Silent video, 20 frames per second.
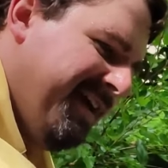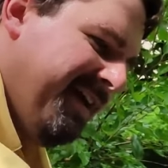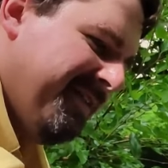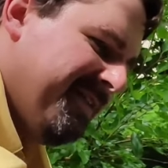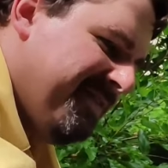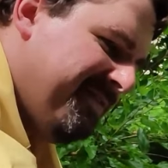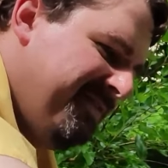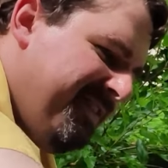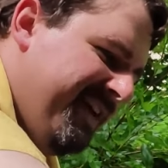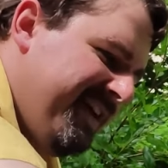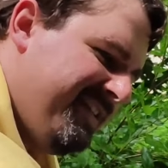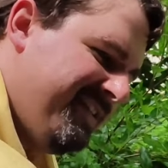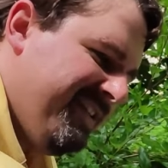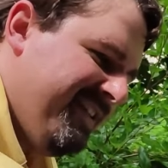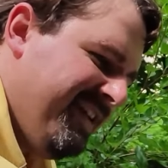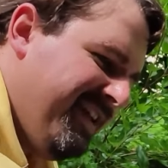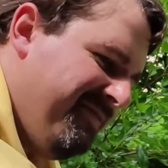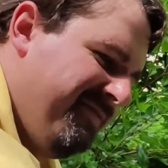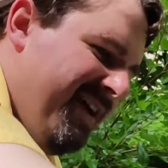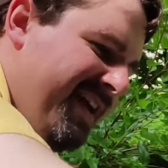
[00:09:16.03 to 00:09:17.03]
I have to fix
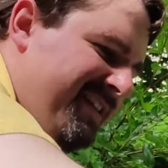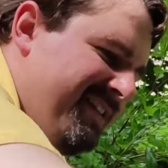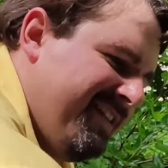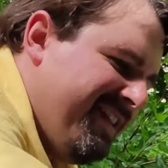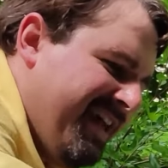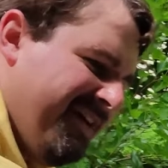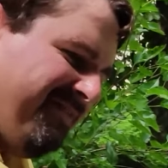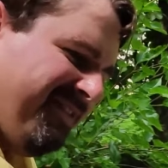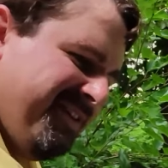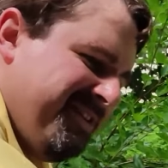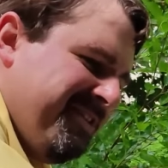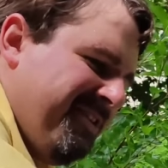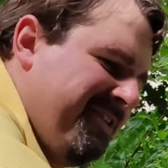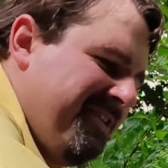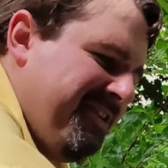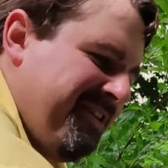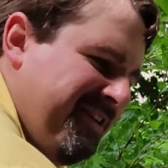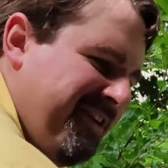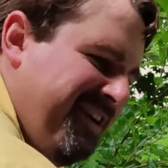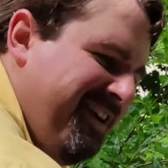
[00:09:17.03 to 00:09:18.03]
it. It makes it that much
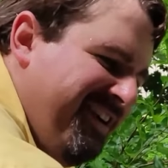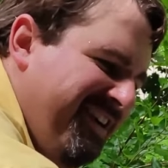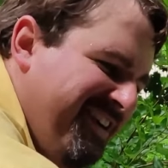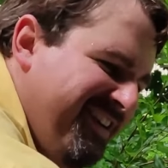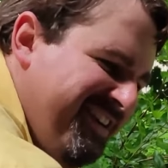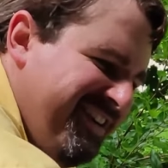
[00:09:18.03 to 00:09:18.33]
harder.